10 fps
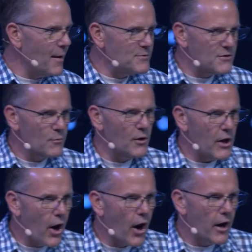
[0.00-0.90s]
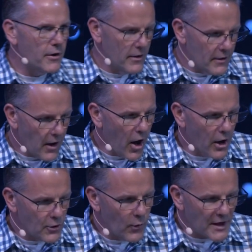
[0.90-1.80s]
becomes the really hard,
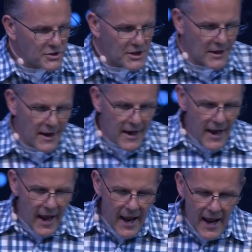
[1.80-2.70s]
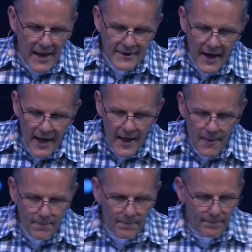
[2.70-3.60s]
hard question. And
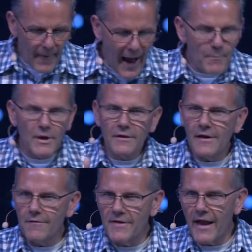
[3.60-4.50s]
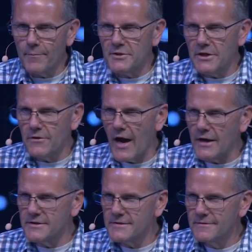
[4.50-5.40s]
um, I'm going to leave that up to you
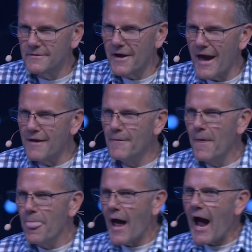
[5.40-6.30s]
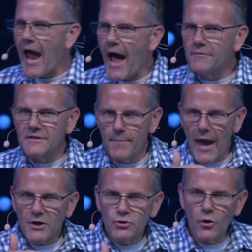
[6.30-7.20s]
guys, okay? I have
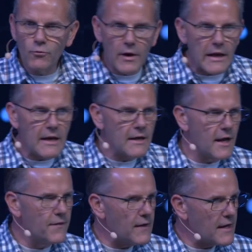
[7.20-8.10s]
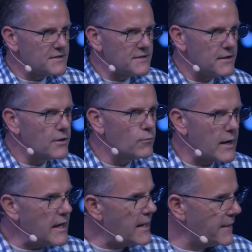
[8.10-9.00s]
some extra reading in the extended
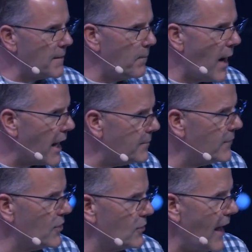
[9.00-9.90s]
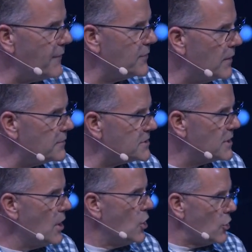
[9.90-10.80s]
reading at the bottom of your life
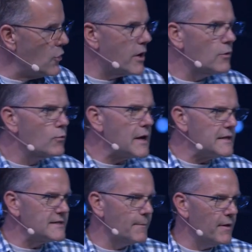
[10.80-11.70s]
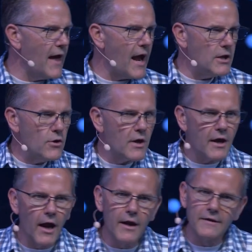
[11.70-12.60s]
notes. You can read some of that and you
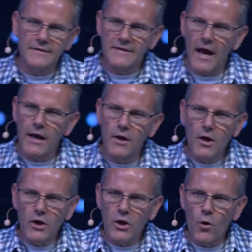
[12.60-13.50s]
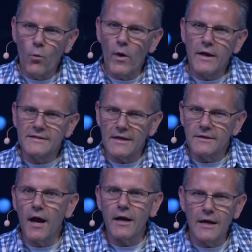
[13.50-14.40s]
can kind of decide, you know, when is
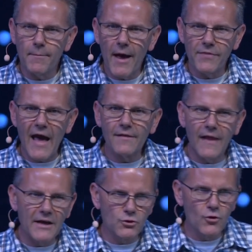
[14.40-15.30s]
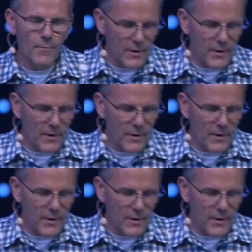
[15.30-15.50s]
it talking about that last